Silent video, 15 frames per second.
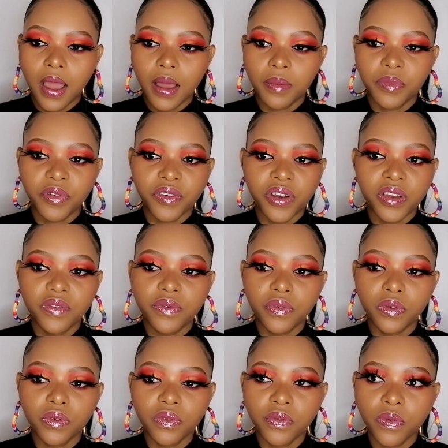I'm
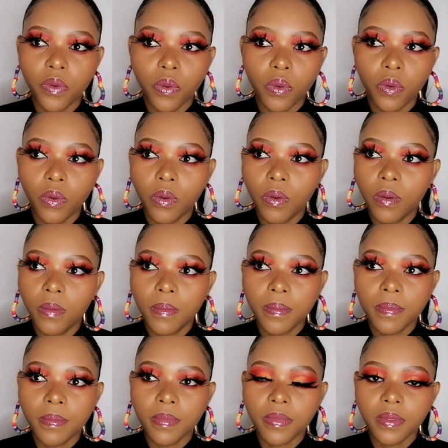grateful for
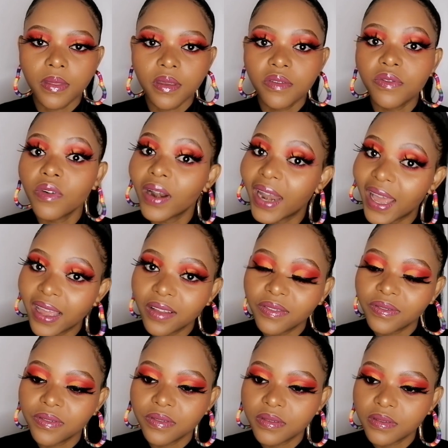for
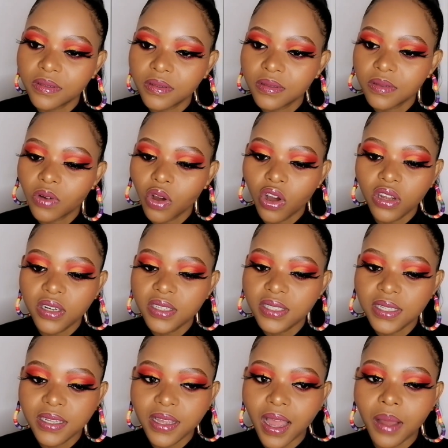life.
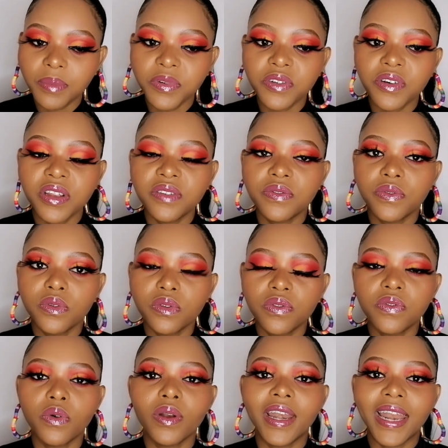Honestly, I'm grateful
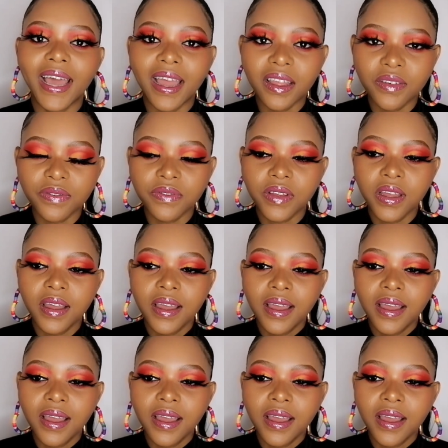for life.